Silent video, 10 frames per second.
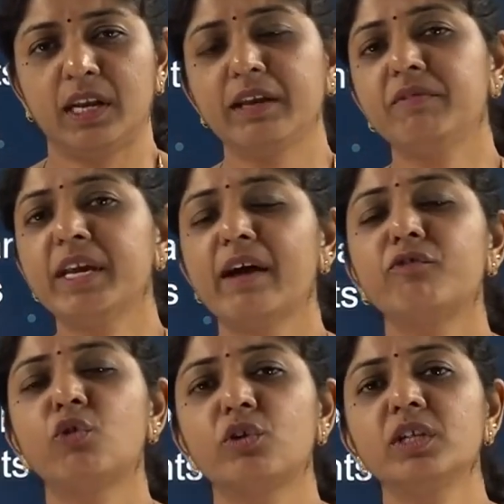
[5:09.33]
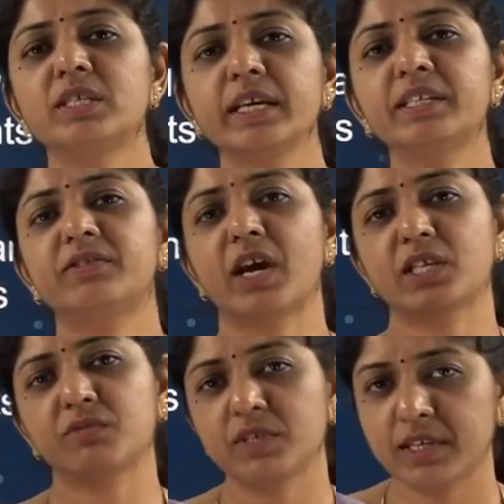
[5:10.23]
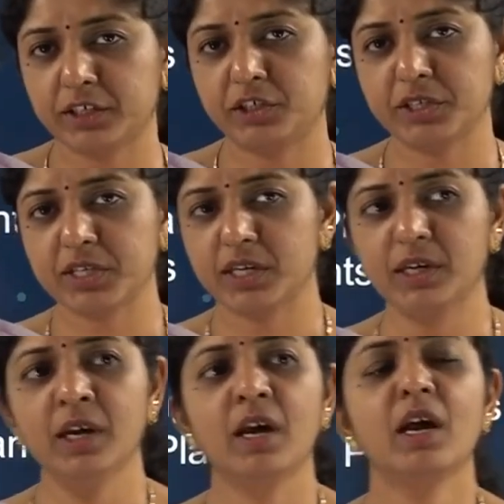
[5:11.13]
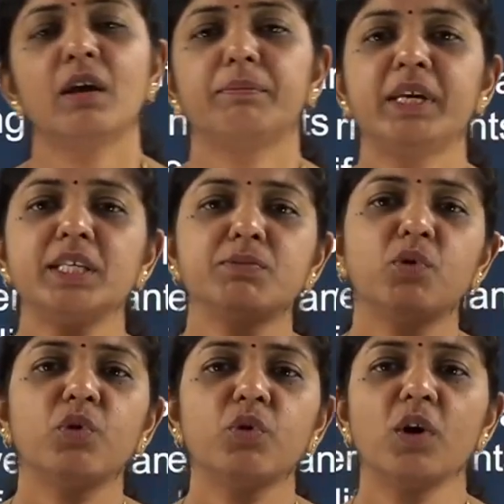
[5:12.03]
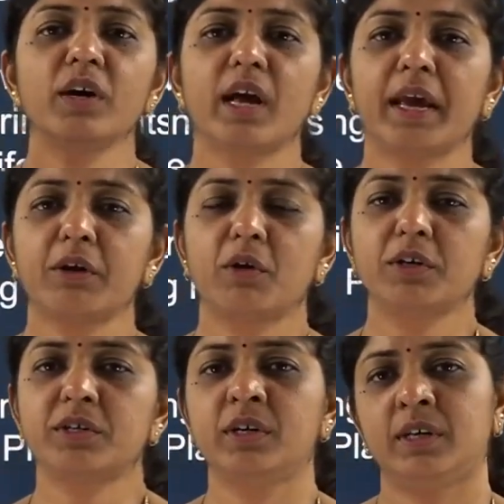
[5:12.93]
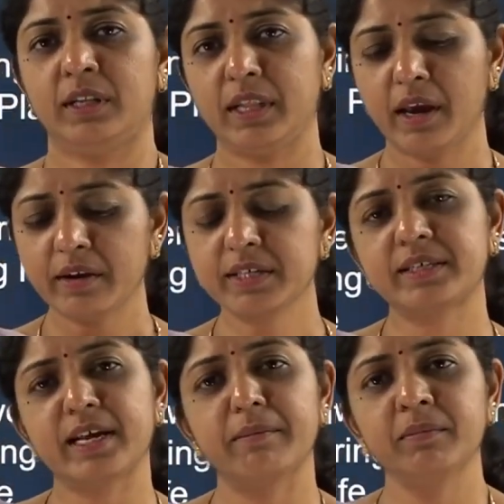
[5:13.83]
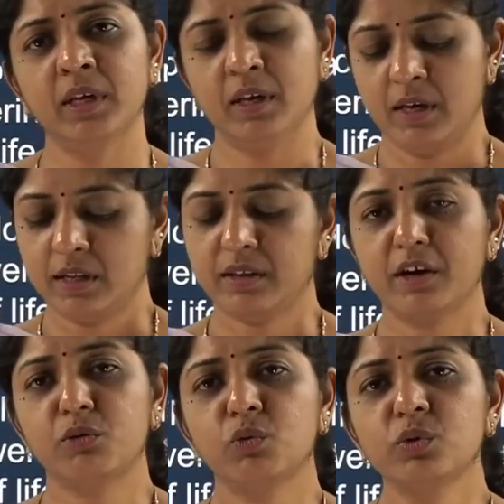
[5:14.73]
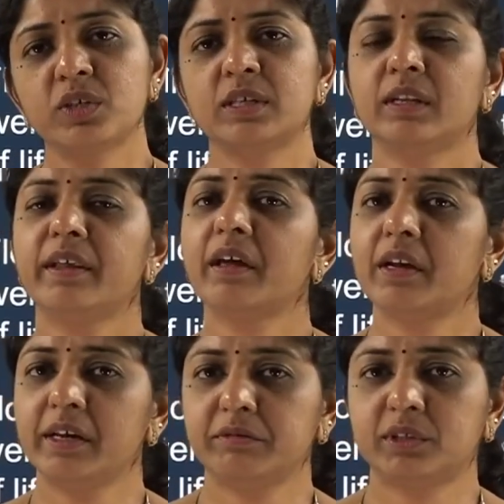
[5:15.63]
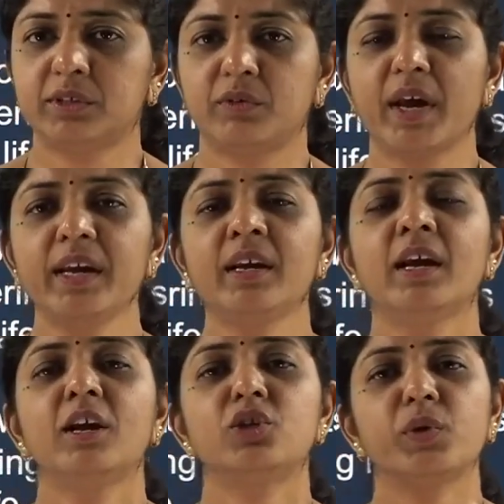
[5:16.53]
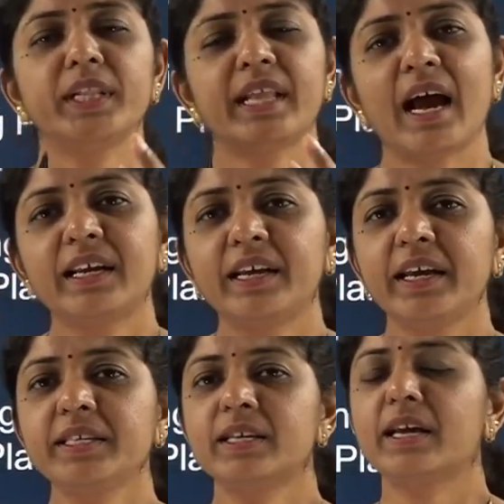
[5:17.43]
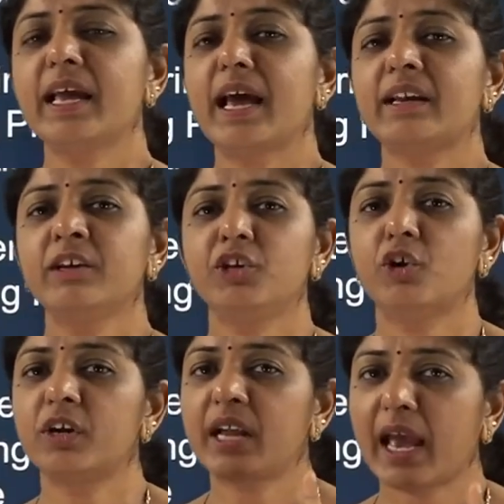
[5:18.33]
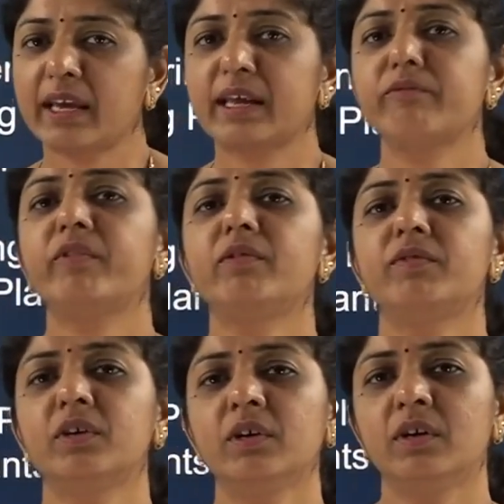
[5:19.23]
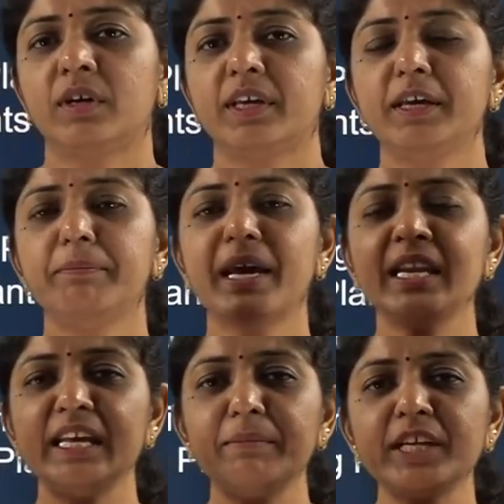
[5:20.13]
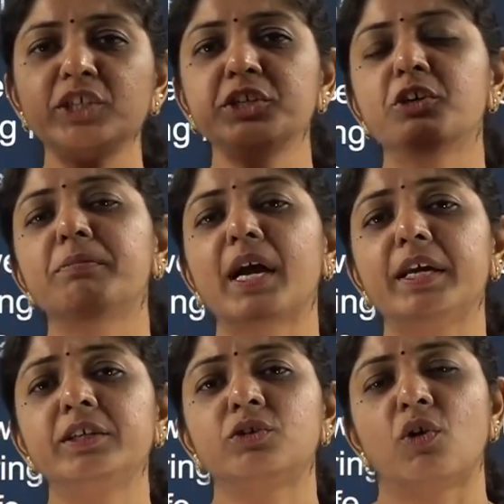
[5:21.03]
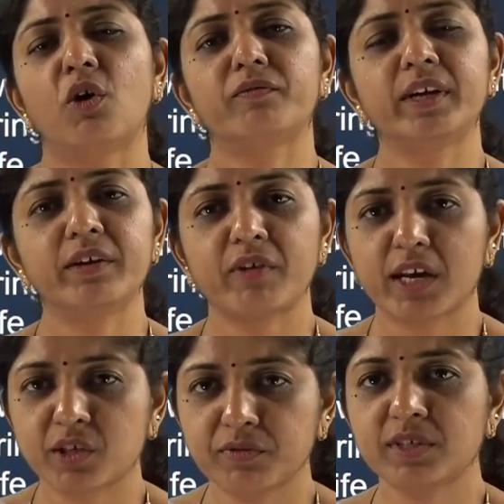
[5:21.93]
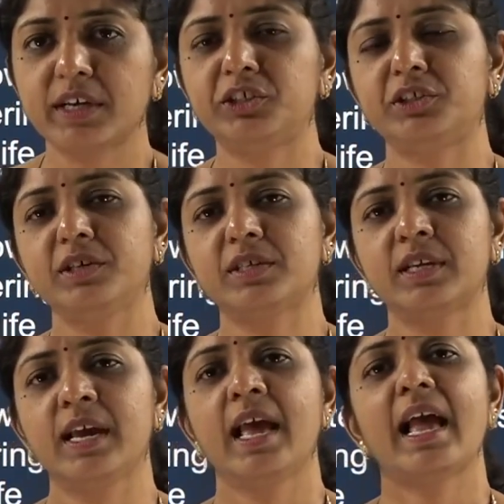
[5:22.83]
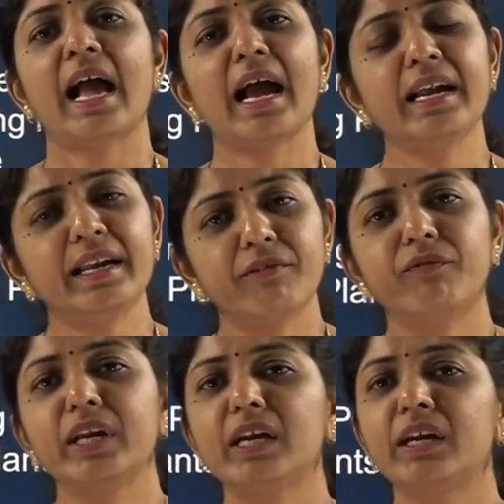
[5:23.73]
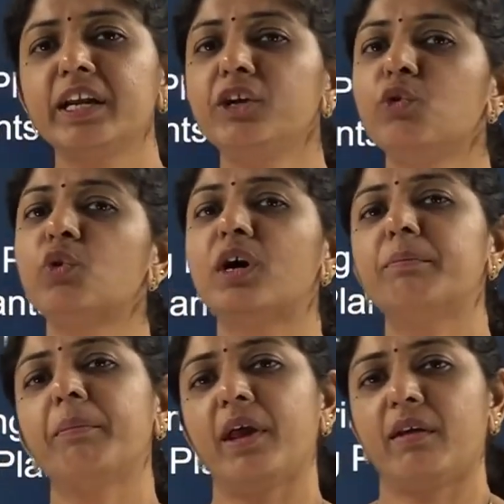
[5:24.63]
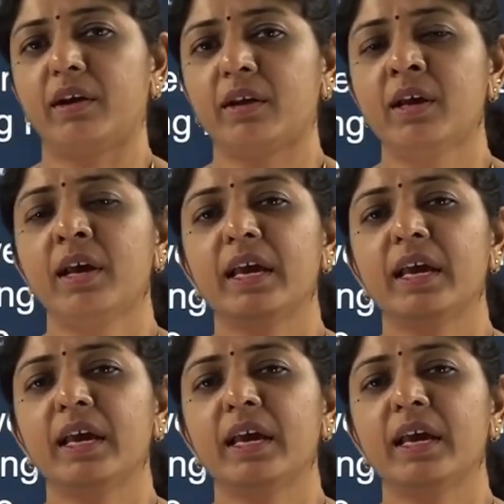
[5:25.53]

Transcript: Like we have total 6 transverse sections here, means monocot, dicot, their stem, their roots, their leaves, right? So in that case again your diagram will work. Keep an image in your mind of the transverse sections and definitely do compare it.